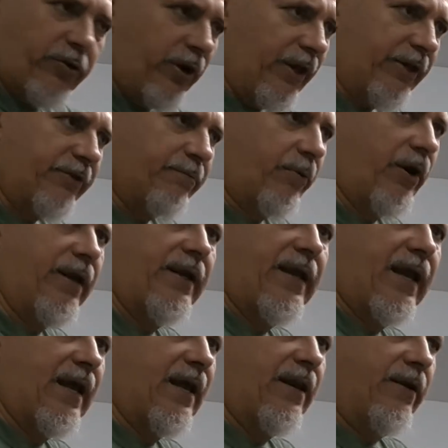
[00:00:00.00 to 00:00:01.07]
acrylic spray
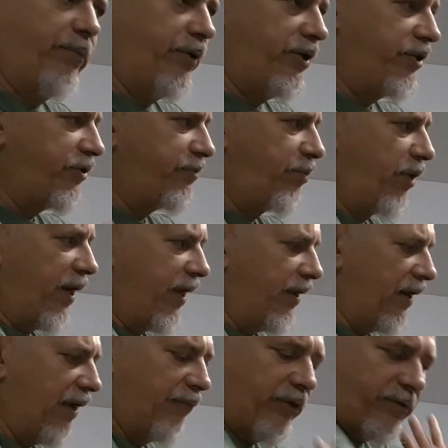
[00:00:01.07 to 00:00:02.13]
can, and we just
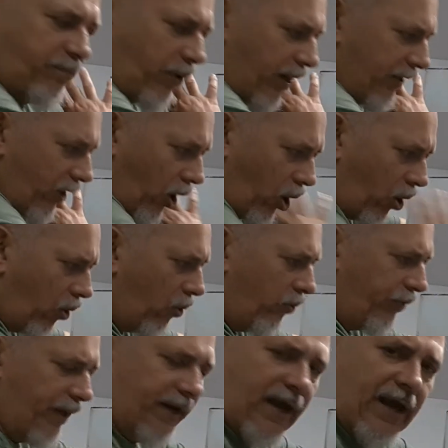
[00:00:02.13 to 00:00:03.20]
spray it, and we spray the
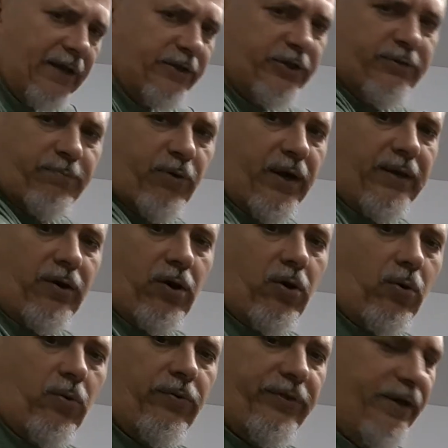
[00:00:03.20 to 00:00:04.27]
whole thing. I just spray the
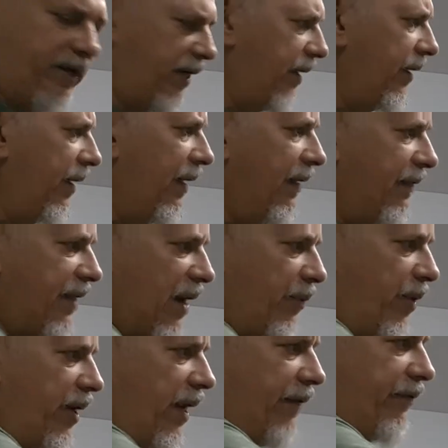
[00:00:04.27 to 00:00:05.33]
whole thing. That
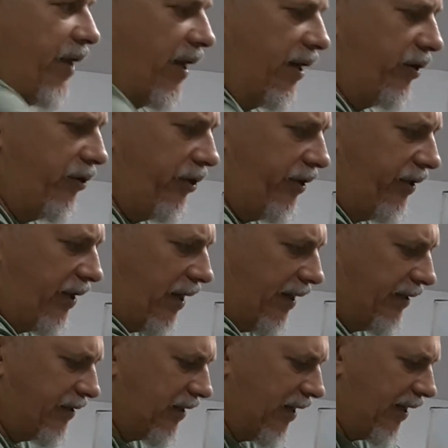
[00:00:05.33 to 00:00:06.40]
way I've got a good,
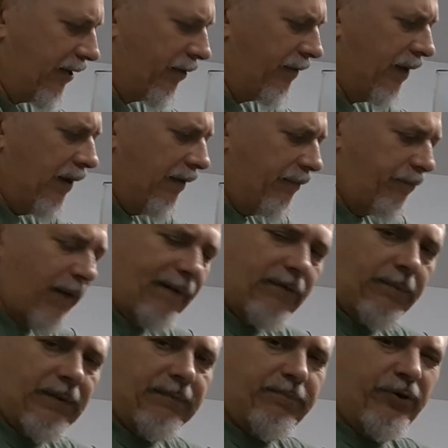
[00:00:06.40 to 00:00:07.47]
nice layer.
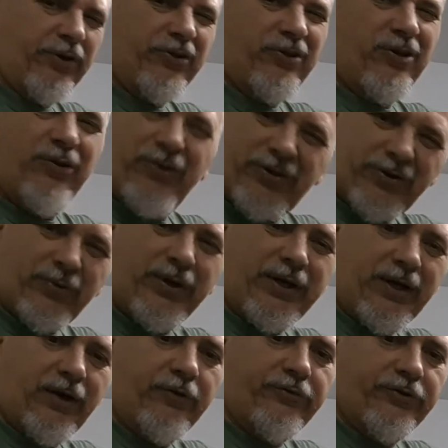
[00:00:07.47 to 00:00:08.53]
Probably put 2 to 3
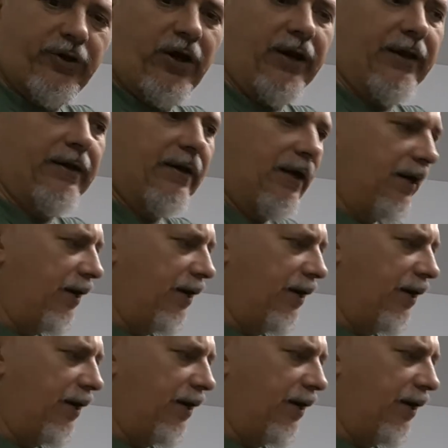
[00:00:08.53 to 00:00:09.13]
coats on it.